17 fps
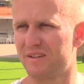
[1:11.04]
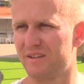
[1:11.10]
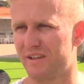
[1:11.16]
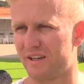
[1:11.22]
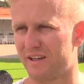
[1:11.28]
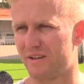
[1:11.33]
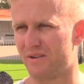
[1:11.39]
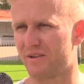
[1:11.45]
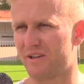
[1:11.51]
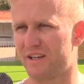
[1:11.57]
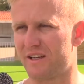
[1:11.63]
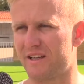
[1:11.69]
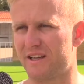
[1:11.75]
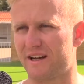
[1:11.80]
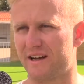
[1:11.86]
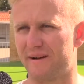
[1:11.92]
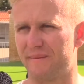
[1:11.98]
Yeah, look,
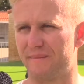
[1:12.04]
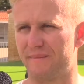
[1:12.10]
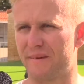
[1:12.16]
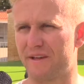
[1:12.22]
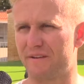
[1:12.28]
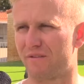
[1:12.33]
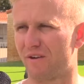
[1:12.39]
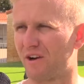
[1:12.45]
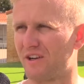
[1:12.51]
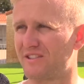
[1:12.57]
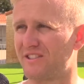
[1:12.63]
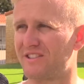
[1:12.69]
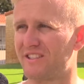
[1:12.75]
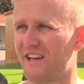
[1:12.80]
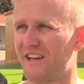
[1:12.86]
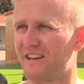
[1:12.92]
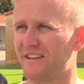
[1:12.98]
he flies the
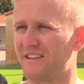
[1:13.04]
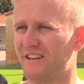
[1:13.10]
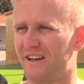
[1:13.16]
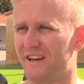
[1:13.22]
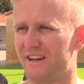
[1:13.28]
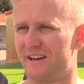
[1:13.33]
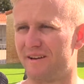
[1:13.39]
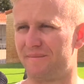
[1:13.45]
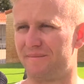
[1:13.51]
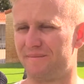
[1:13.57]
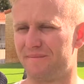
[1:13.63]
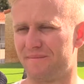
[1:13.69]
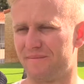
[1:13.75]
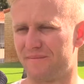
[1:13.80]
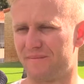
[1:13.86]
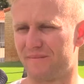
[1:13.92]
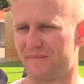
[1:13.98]
stand. I
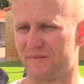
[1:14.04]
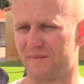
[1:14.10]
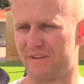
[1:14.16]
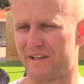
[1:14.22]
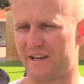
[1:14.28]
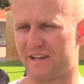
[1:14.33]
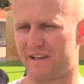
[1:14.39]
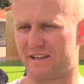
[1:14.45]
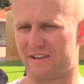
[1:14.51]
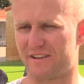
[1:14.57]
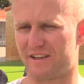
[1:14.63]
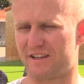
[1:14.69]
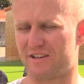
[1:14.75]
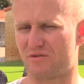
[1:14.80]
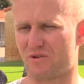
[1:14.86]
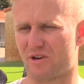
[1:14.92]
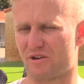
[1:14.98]

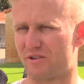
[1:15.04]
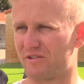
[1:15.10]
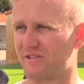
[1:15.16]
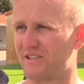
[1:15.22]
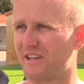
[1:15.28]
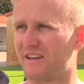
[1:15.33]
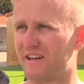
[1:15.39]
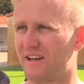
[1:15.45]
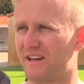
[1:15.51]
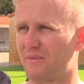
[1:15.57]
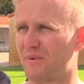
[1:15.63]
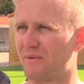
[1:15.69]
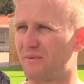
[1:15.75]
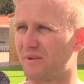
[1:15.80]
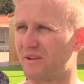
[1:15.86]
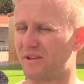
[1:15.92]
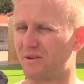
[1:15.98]
think he trialled on Sunday and he
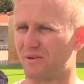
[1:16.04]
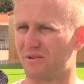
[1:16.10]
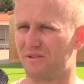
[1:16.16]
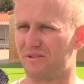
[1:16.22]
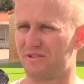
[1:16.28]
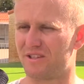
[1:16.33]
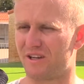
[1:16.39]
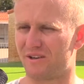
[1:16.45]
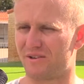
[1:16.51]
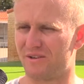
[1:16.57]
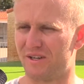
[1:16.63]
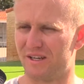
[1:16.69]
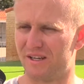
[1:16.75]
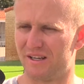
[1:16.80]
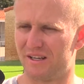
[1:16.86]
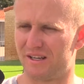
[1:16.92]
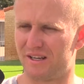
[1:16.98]
went really good. So,
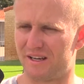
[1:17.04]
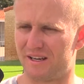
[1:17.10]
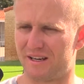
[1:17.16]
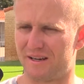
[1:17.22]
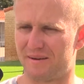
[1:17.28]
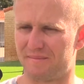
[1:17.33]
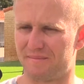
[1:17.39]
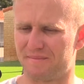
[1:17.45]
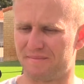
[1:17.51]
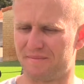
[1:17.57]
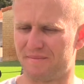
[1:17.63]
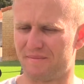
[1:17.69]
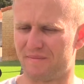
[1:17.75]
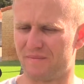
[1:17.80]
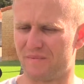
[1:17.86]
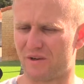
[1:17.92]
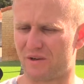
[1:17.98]

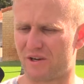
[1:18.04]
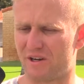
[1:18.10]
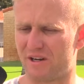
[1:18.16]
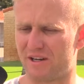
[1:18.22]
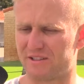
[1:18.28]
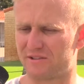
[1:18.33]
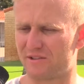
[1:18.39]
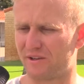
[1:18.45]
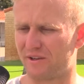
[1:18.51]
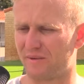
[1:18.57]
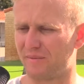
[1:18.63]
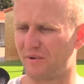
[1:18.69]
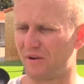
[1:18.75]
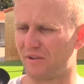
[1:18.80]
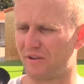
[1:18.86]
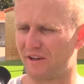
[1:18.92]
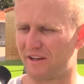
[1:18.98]
look, I
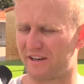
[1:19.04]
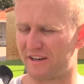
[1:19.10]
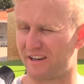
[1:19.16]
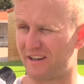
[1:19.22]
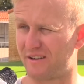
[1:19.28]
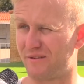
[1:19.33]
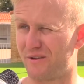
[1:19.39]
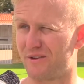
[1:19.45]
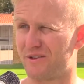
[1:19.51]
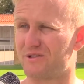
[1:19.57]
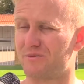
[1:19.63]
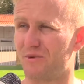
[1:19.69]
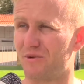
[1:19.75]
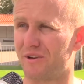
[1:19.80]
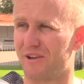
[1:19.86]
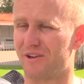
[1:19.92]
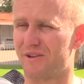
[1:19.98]
had an interview this
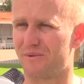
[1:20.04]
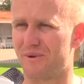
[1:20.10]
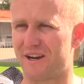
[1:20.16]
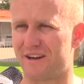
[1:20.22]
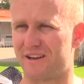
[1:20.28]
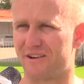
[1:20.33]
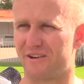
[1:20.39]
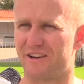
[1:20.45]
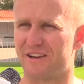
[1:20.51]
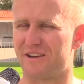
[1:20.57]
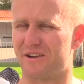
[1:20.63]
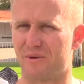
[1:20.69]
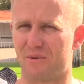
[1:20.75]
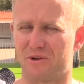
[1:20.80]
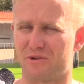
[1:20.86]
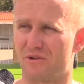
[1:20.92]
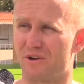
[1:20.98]
morning on the radio, and I didn't
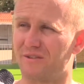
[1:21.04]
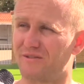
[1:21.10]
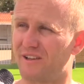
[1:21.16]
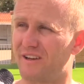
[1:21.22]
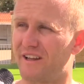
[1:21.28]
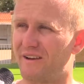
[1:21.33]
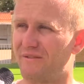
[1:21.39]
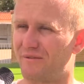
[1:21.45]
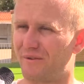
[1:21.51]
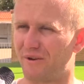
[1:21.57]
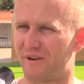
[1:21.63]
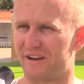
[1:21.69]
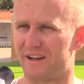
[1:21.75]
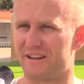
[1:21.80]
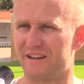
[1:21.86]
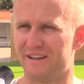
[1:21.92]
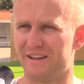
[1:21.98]
know what drives I'd have
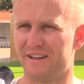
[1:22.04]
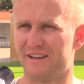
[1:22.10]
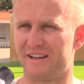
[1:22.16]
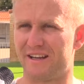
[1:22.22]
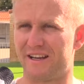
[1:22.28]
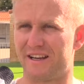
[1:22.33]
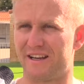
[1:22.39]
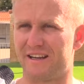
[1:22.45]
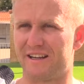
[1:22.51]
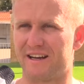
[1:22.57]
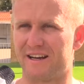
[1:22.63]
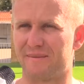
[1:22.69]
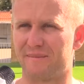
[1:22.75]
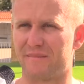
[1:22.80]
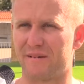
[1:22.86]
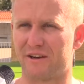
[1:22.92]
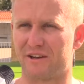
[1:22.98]
Friday, and
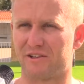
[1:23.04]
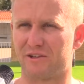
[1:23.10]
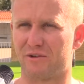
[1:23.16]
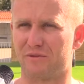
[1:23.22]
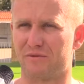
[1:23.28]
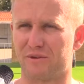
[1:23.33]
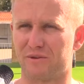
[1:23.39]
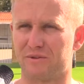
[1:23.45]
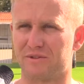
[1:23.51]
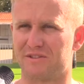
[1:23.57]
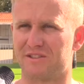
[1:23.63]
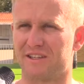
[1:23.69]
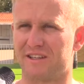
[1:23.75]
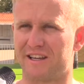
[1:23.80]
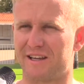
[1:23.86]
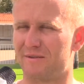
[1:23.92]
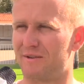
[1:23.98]
I told viewers
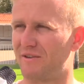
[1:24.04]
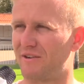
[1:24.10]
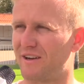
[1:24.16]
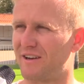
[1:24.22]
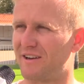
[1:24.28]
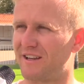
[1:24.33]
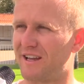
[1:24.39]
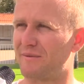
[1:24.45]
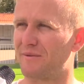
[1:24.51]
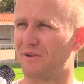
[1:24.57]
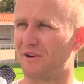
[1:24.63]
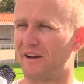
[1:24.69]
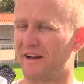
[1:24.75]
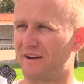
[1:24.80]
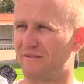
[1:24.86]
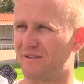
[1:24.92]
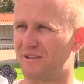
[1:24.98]
to keep their
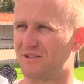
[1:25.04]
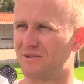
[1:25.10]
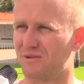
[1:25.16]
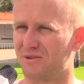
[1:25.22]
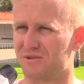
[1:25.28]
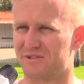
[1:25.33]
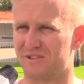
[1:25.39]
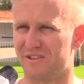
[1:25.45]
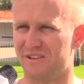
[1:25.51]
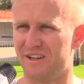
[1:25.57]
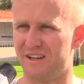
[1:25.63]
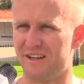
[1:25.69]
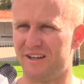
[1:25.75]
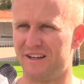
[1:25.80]
eye out for this horse, and